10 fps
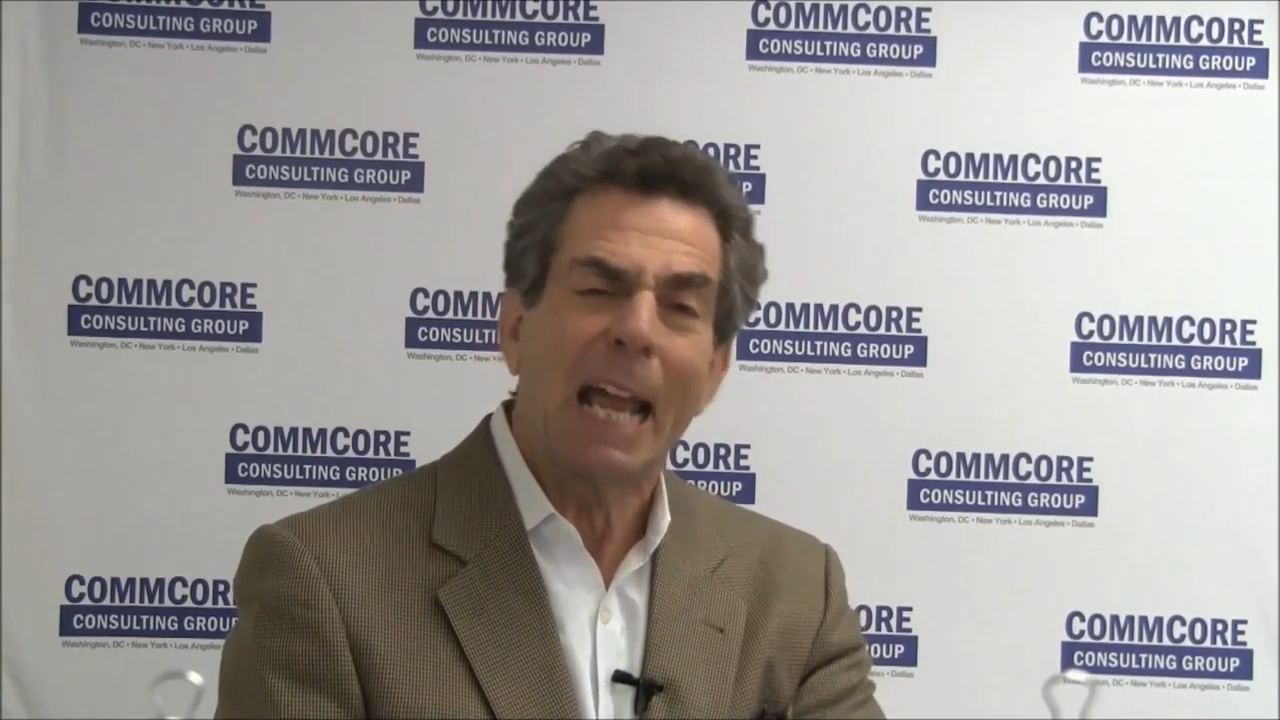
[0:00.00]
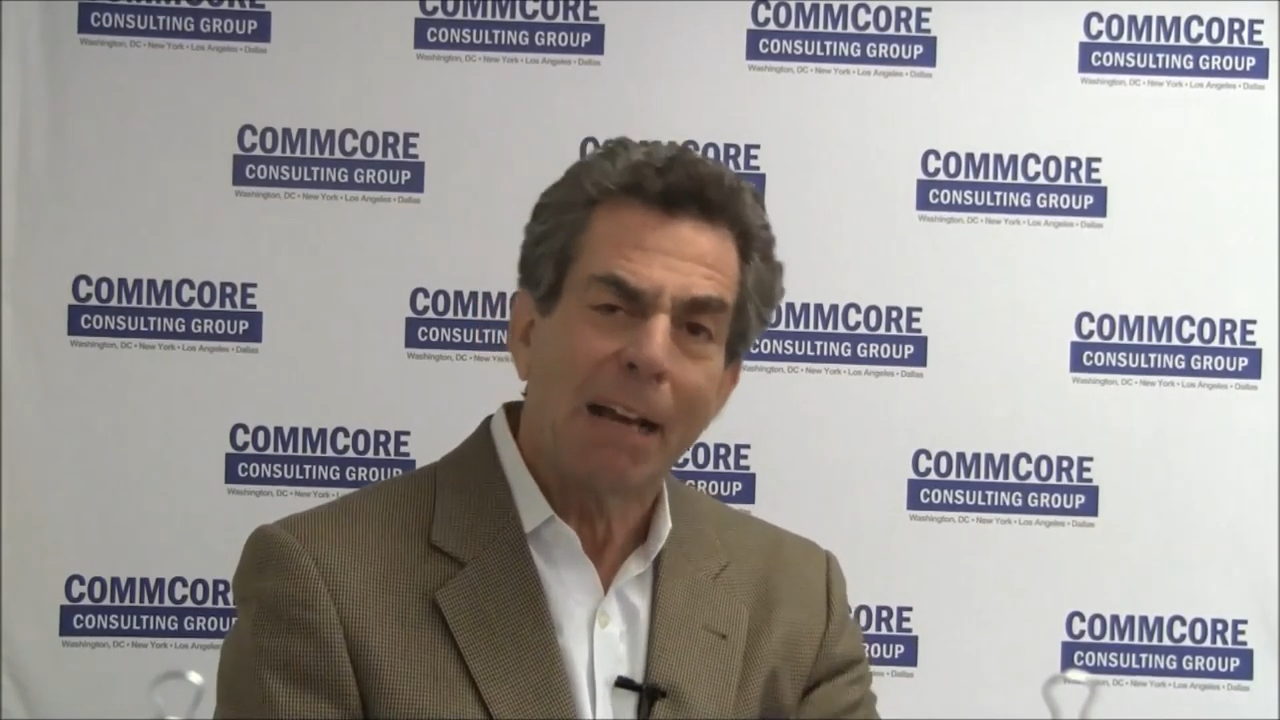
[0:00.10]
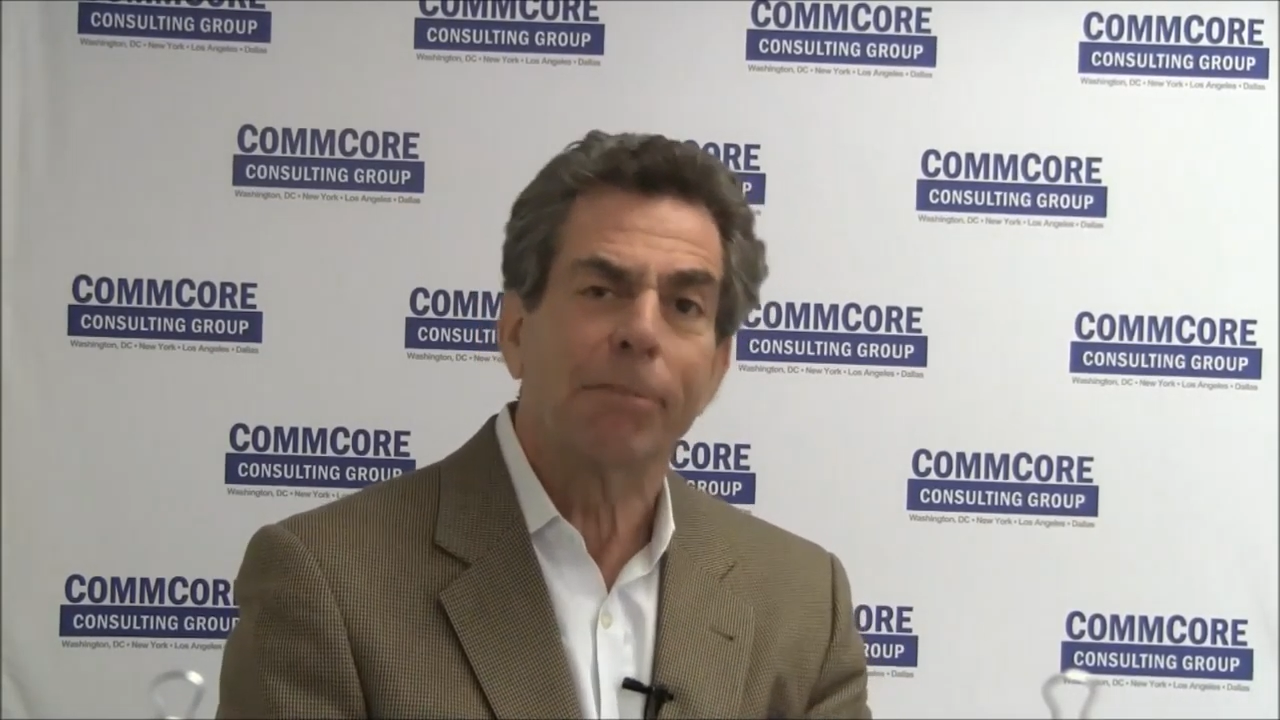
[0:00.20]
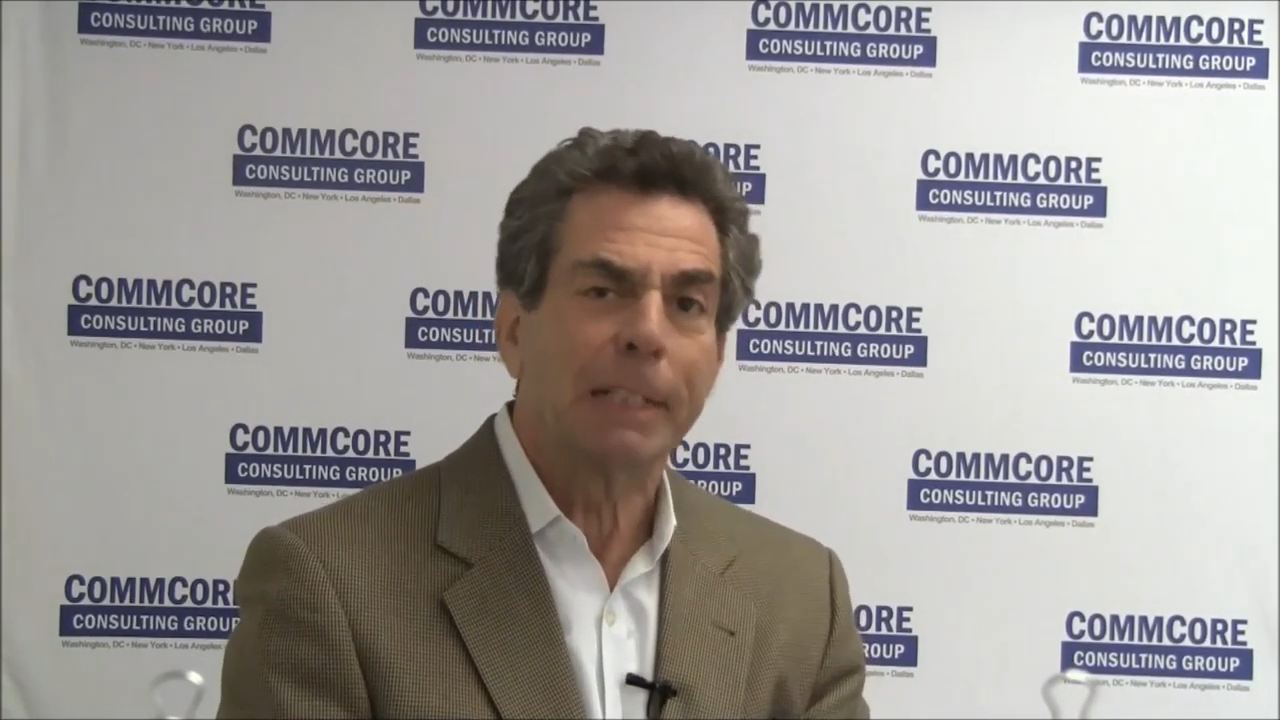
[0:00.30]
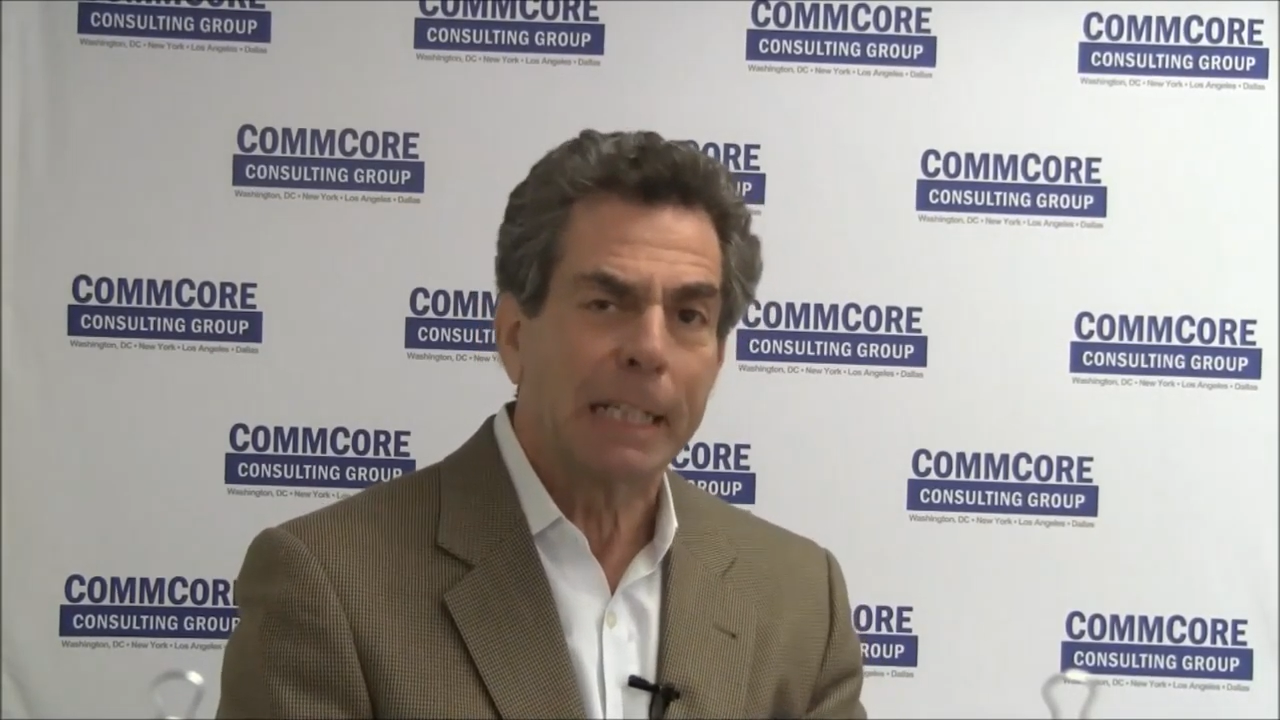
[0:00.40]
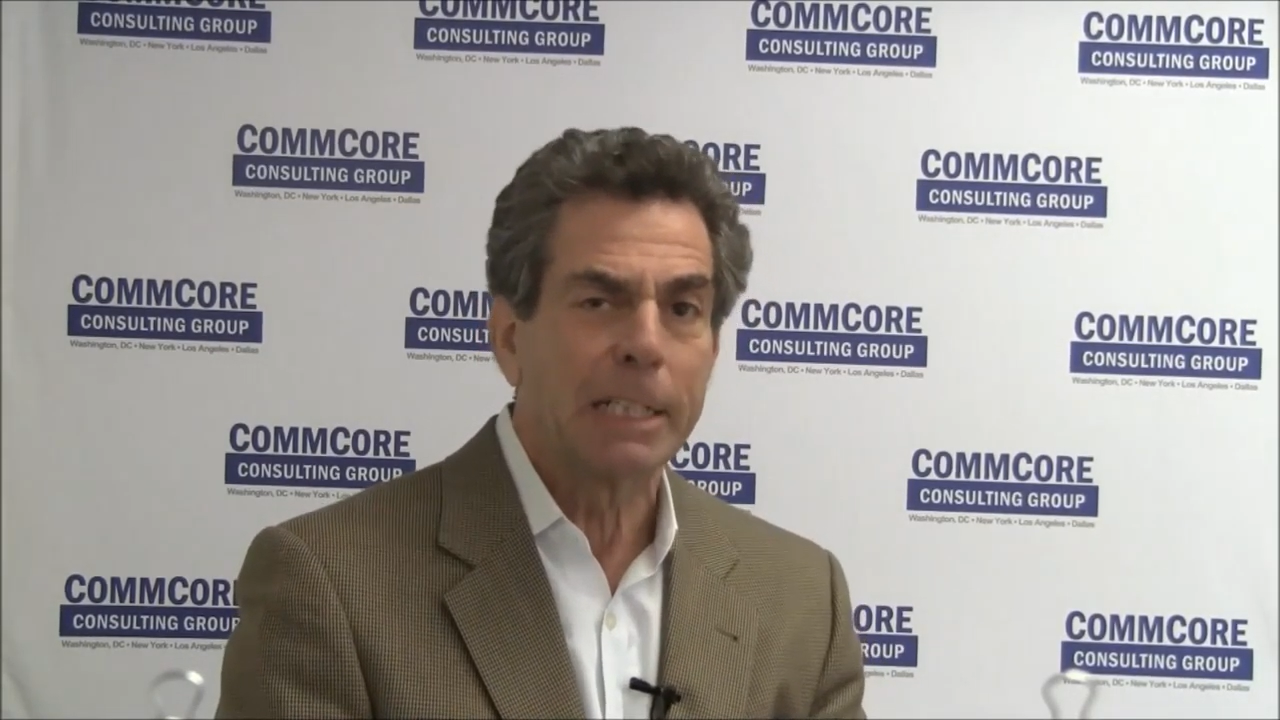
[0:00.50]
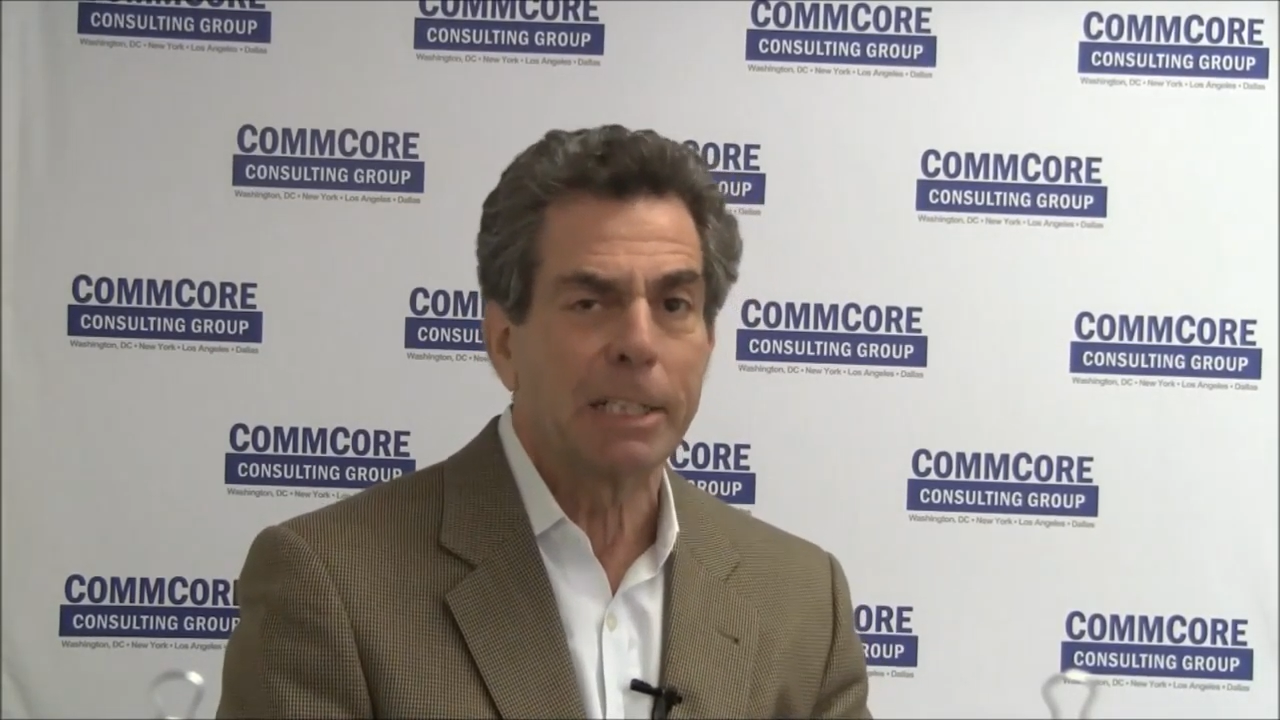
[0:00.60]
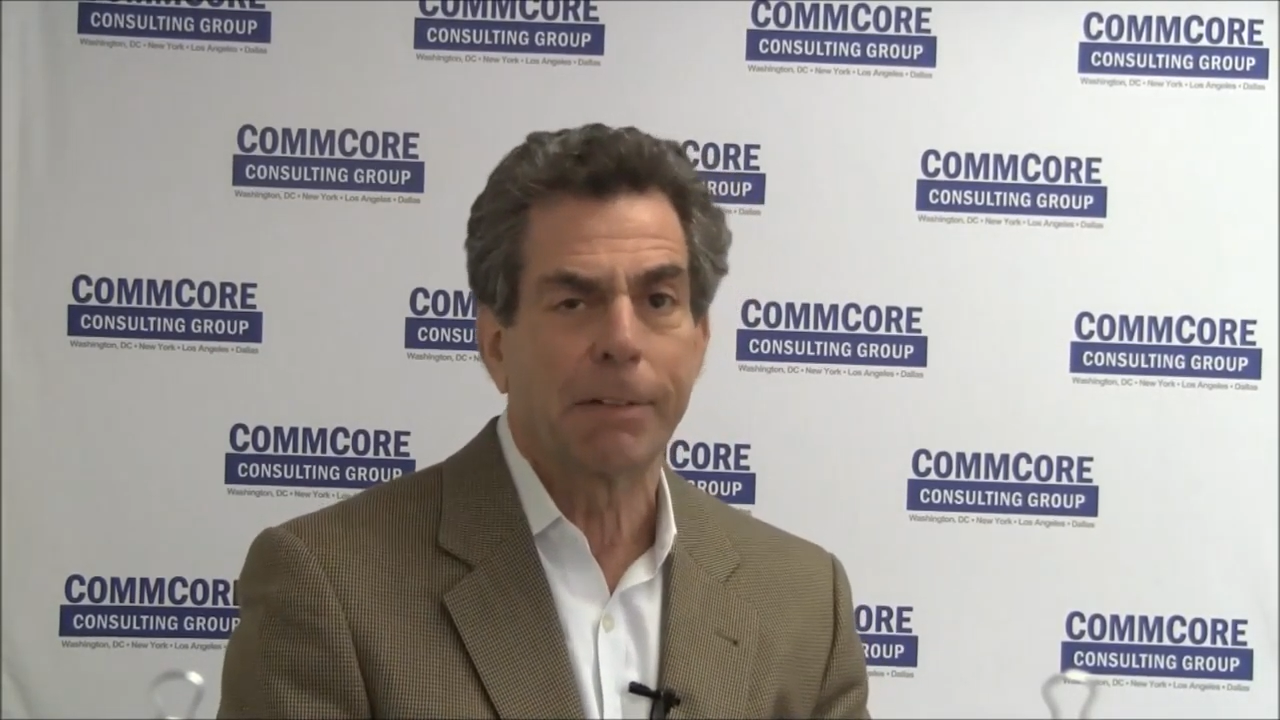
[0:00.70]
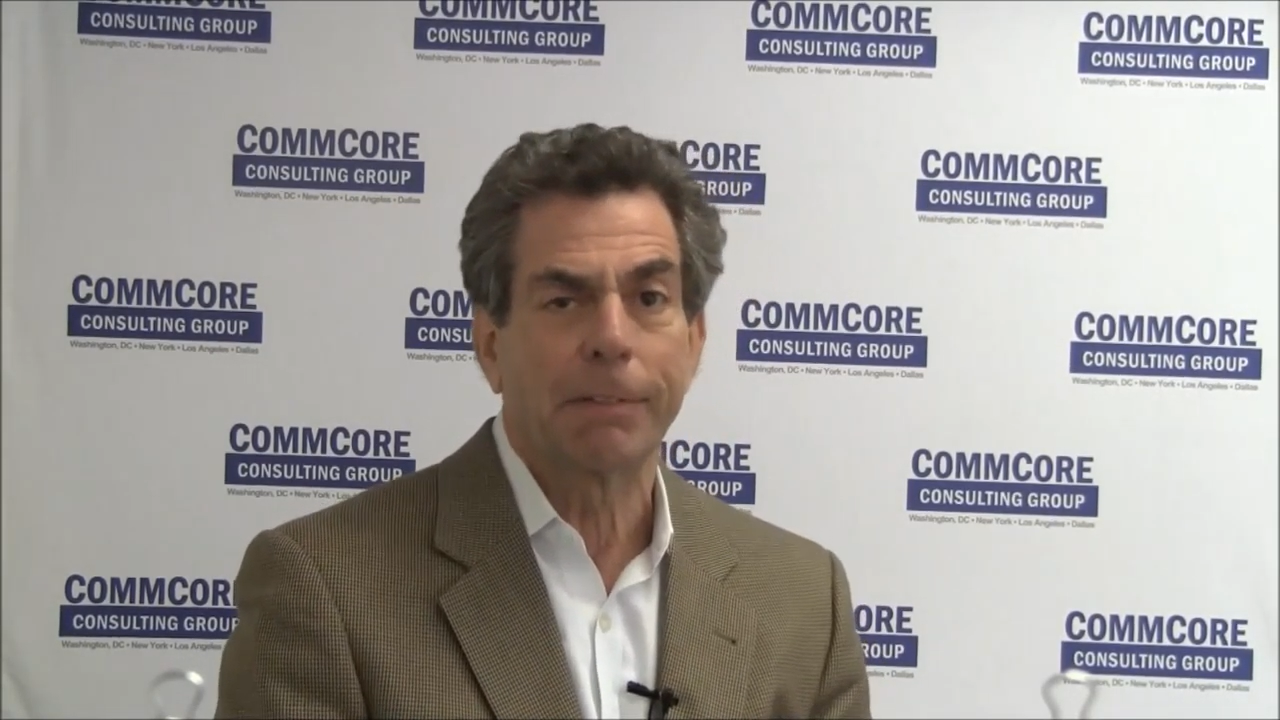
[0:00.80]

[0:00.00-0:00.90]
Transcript: every inch of